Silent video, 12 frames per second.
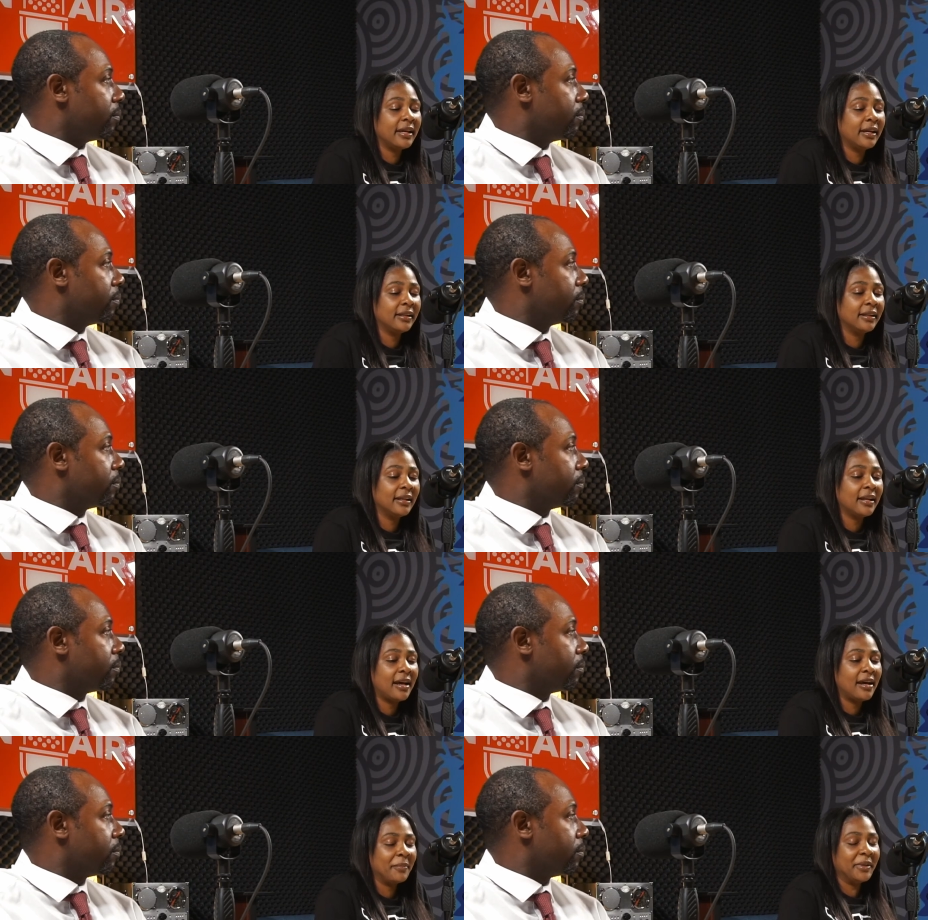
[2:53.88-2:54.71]
Speaker 1: edited.
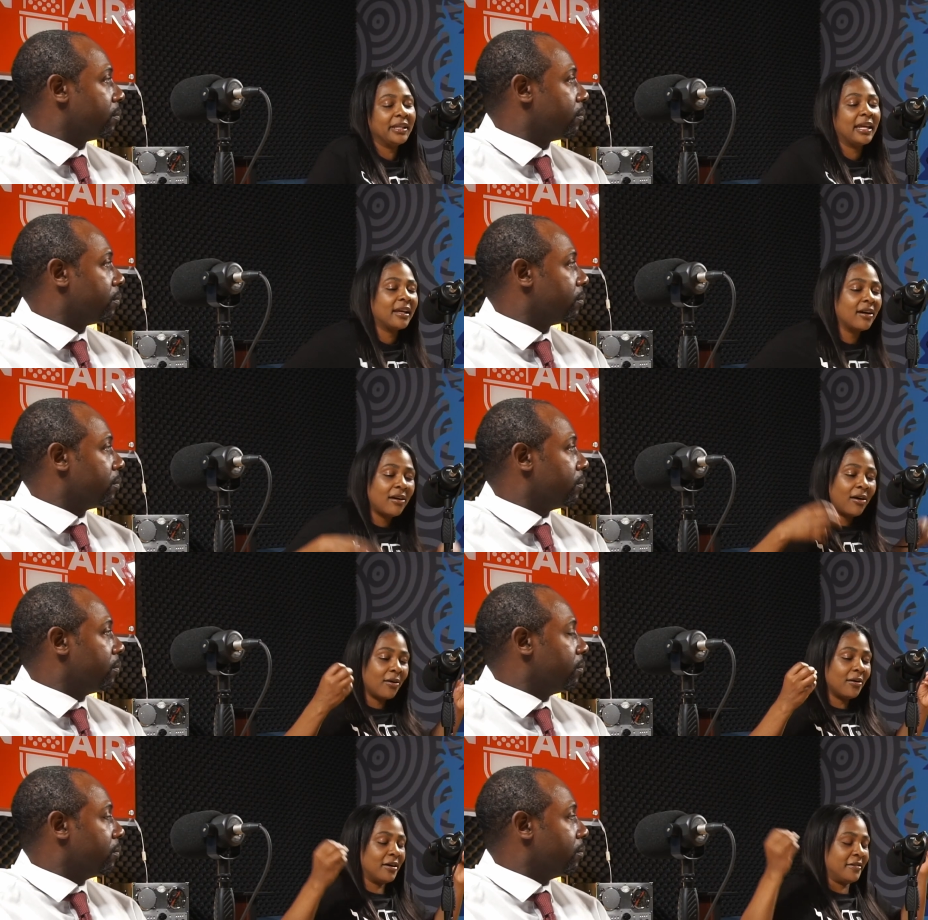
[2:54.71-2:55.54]
I mean, like a
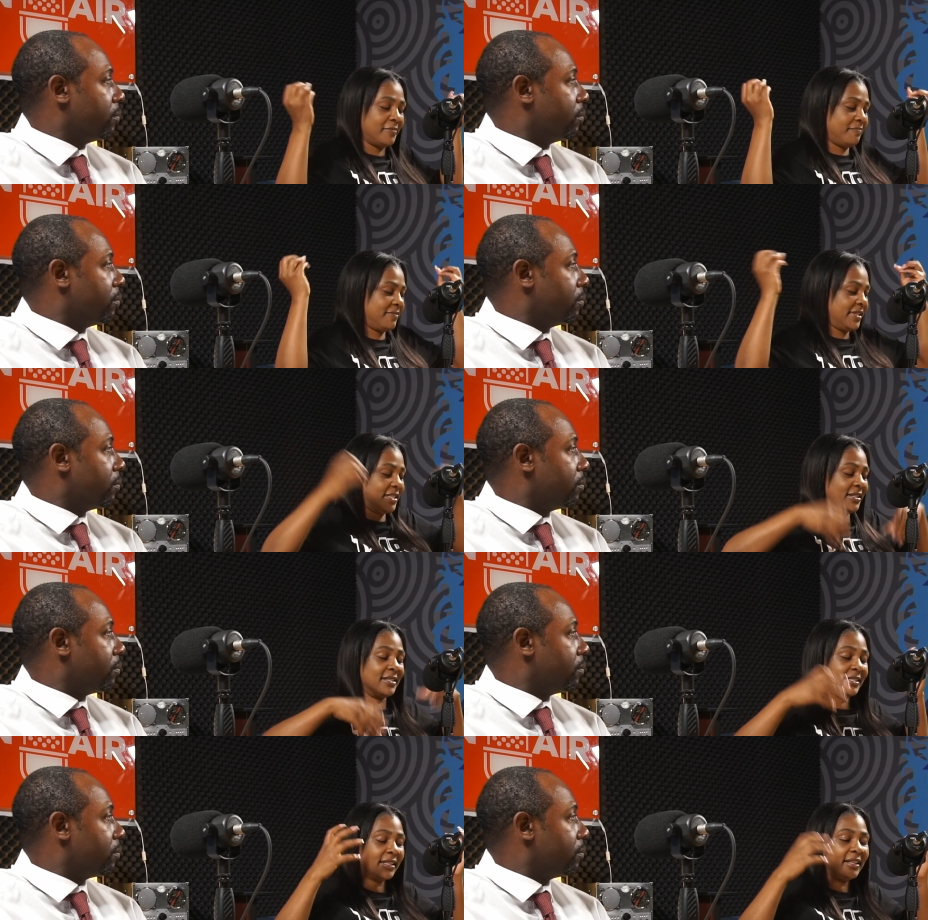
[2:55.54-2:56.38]
hole, a, a
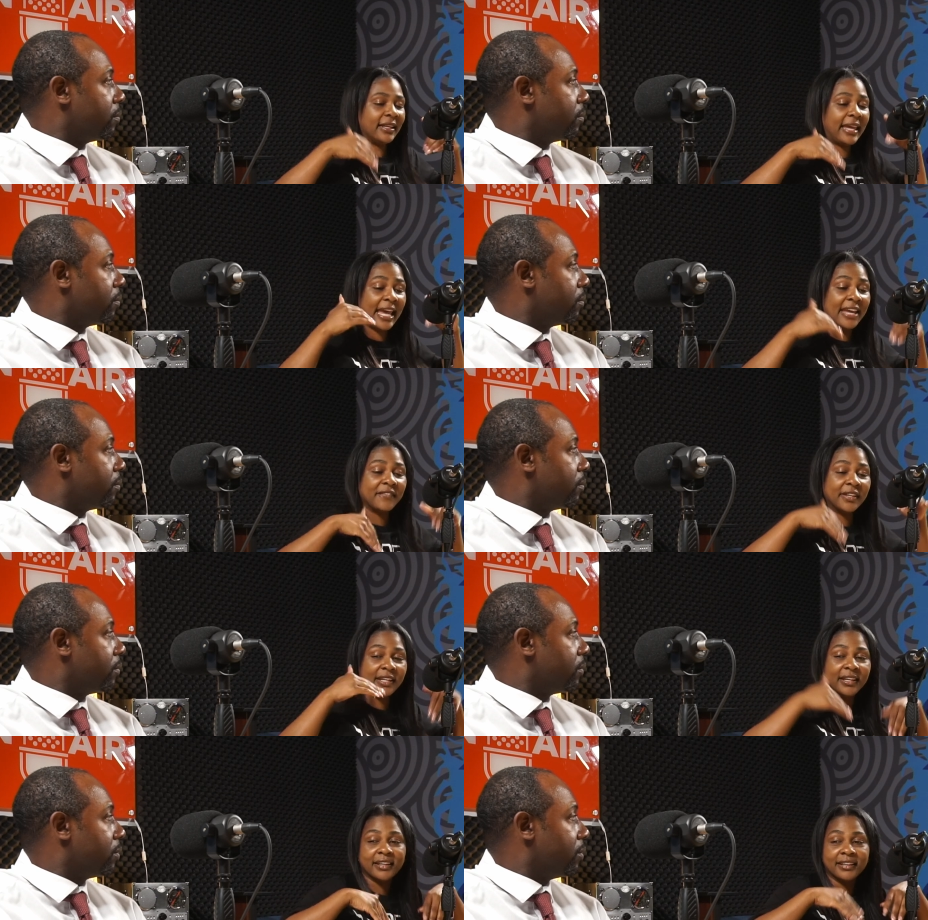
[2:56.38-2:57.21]
ceiling caving
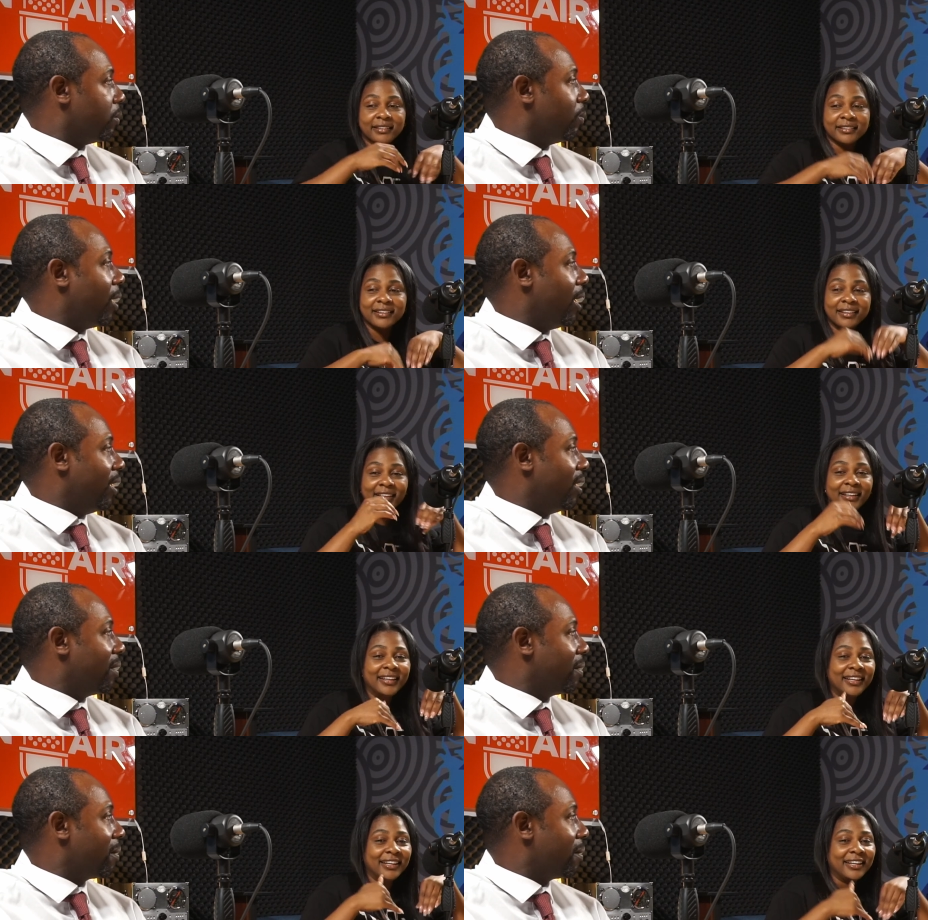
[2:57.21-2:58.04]
in. Right.
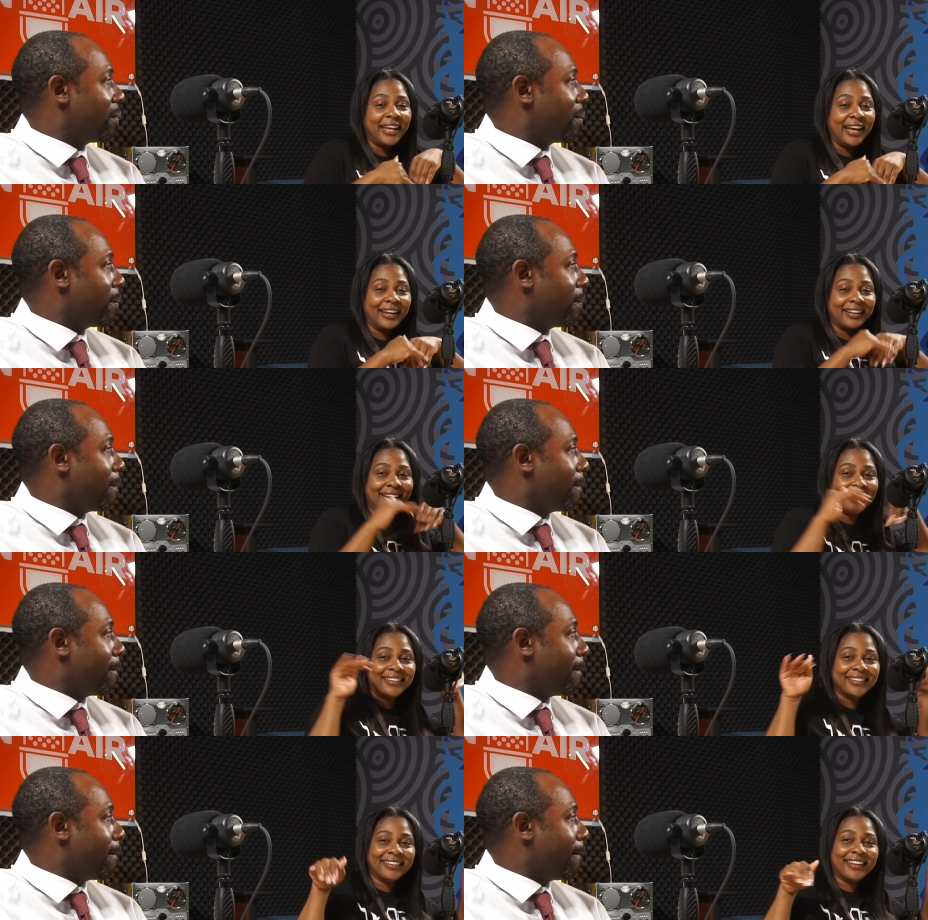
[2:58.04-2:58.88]

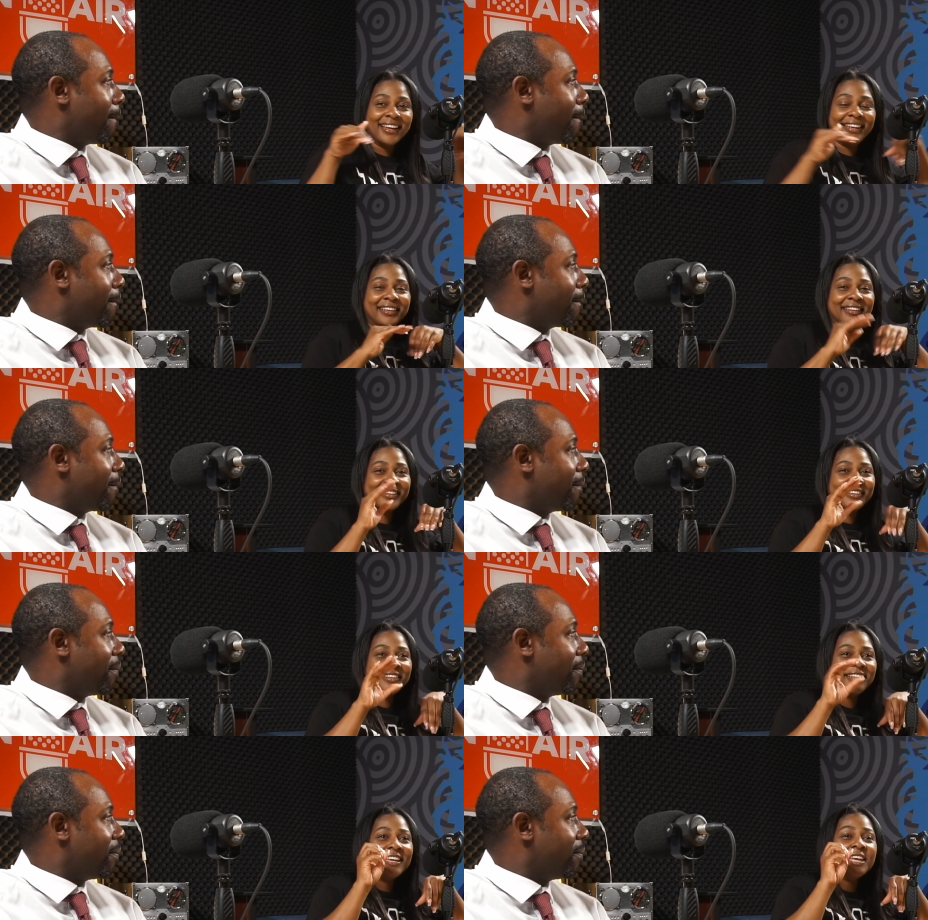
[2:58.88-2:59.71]
Edited like
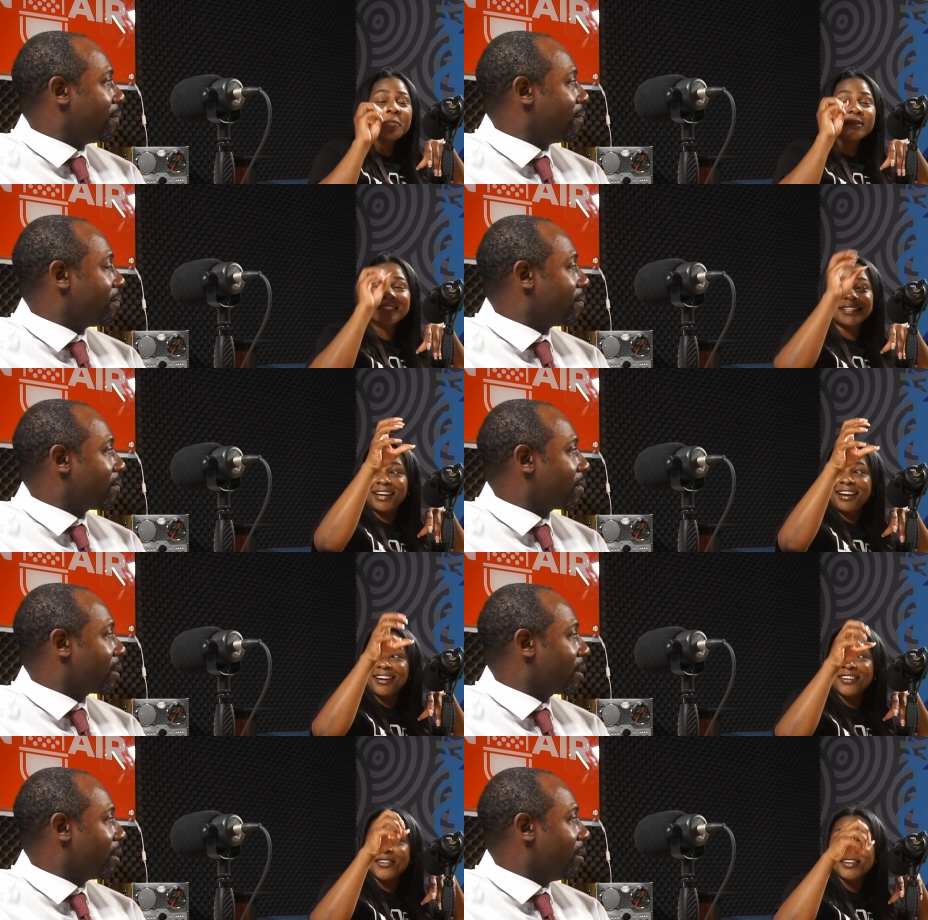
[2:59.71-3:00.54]
it was
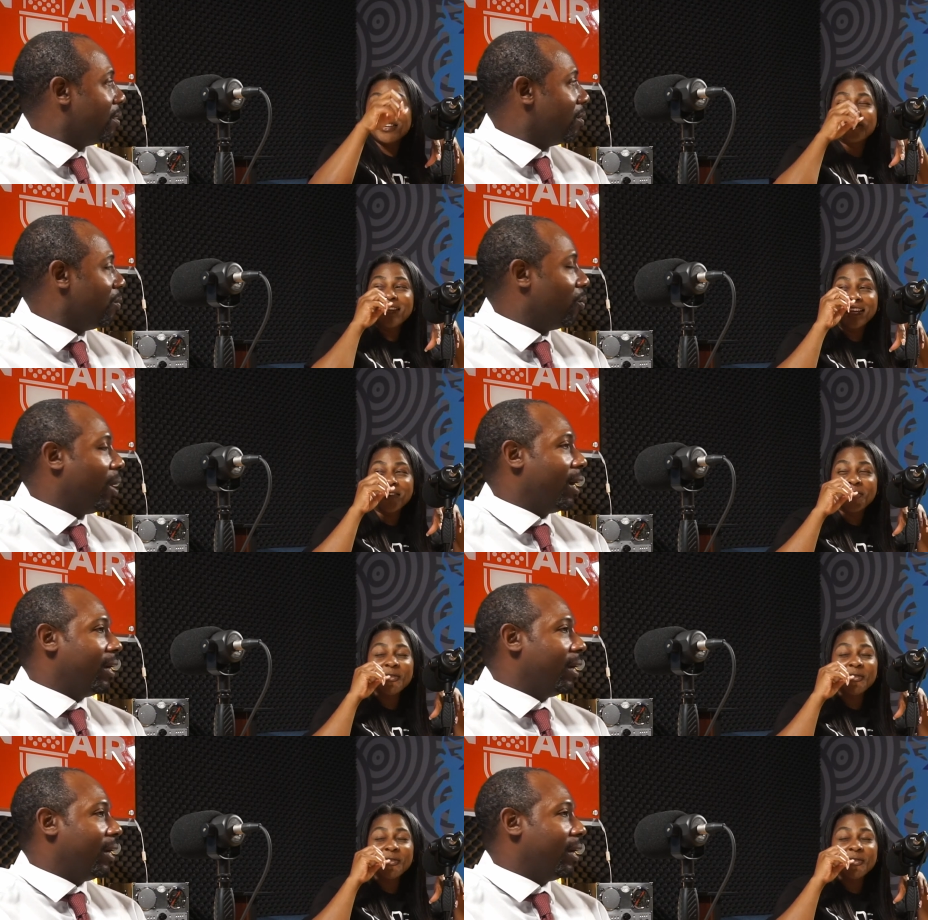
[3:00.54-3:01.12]
there. You if you like, right. if you